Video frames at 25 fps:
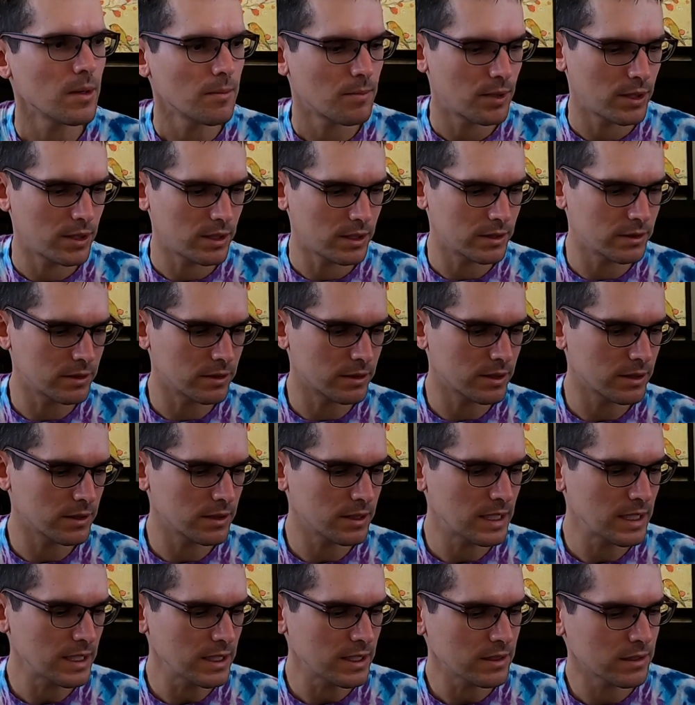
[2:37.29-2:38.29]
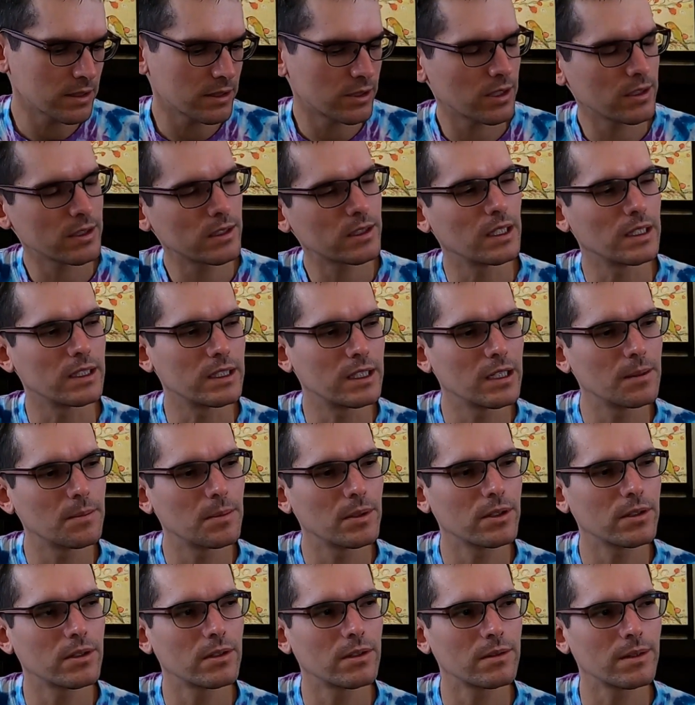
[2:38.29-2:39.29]
but he is just the
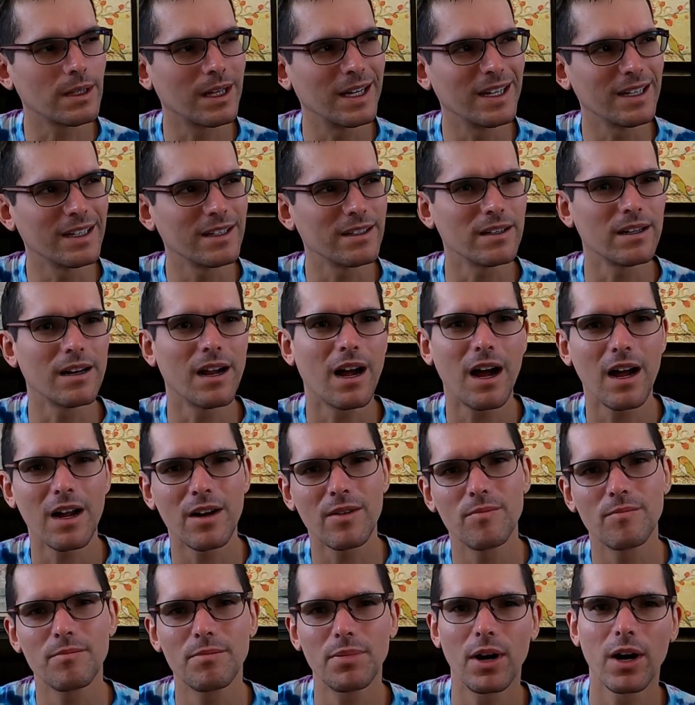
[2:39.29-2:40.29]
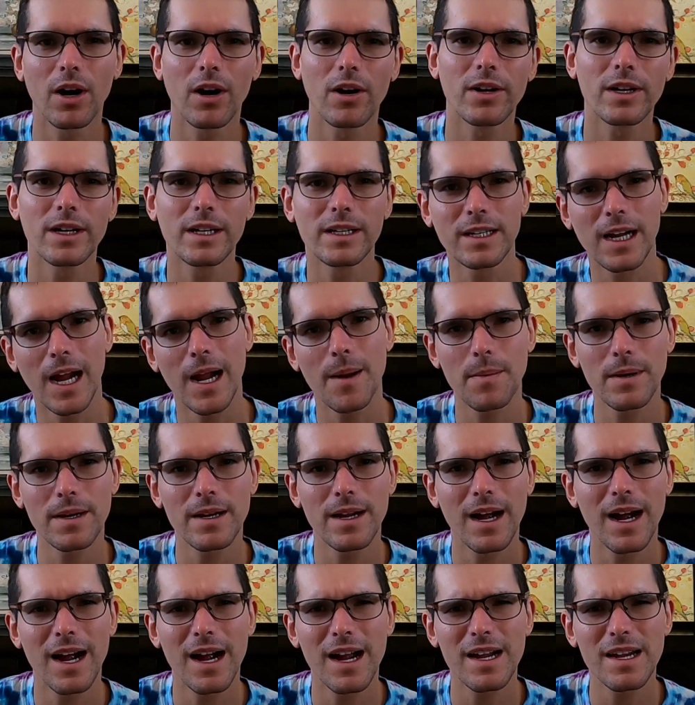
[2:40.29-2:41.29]
typical like non-party type
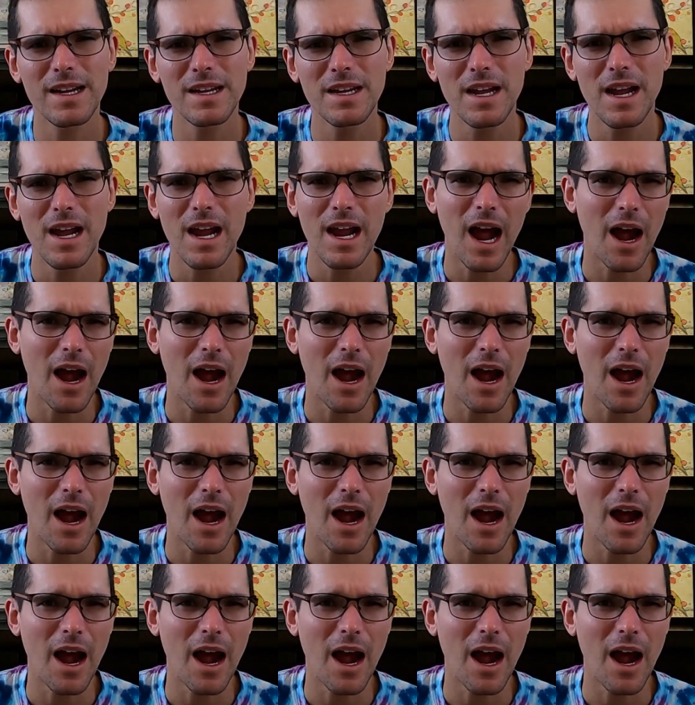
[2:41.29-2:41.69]
of guy.